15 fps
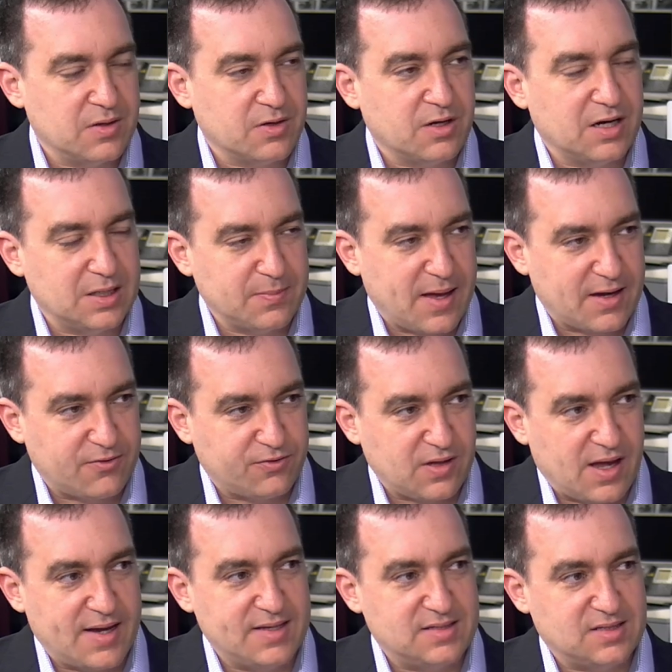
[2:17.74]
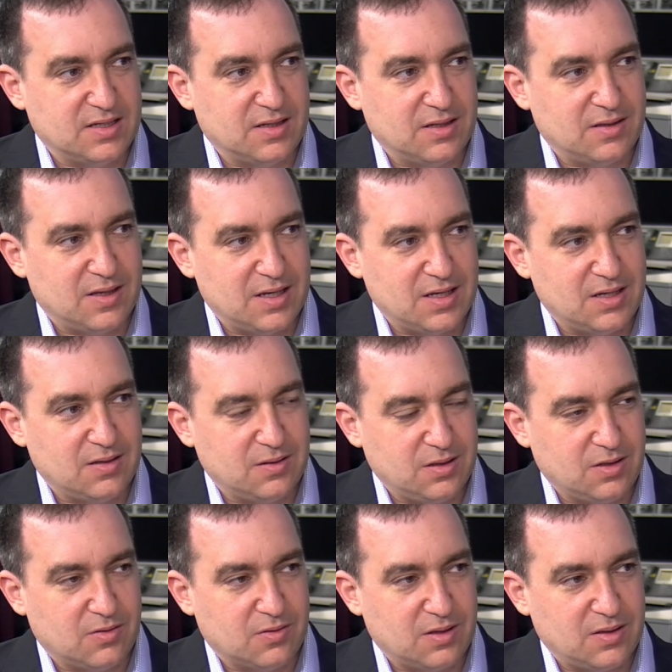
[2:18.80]
that they're cutting back flights, and that
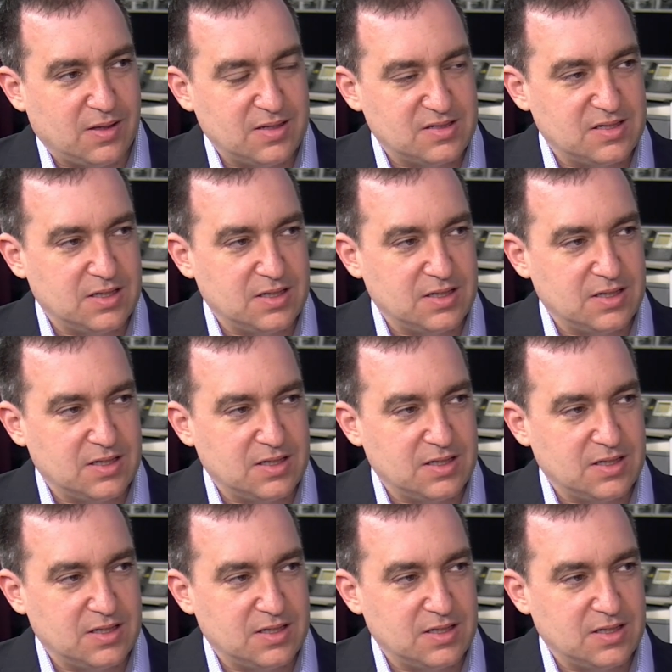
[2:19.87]
they